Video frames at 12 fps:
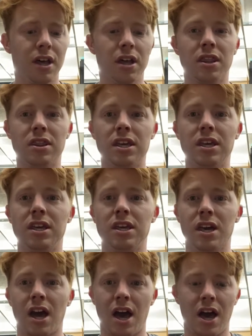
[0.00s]
the
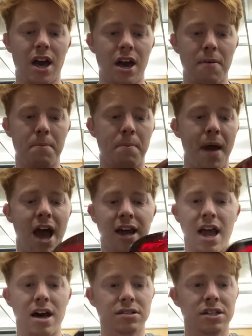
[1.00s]
back
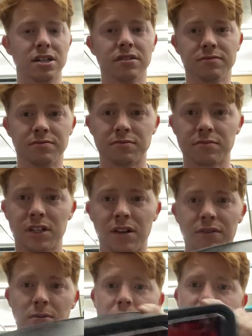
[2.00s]
housing
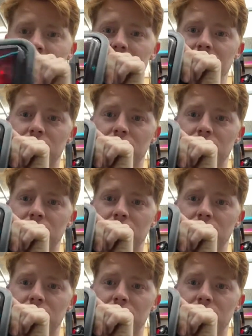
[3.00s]
from this lens.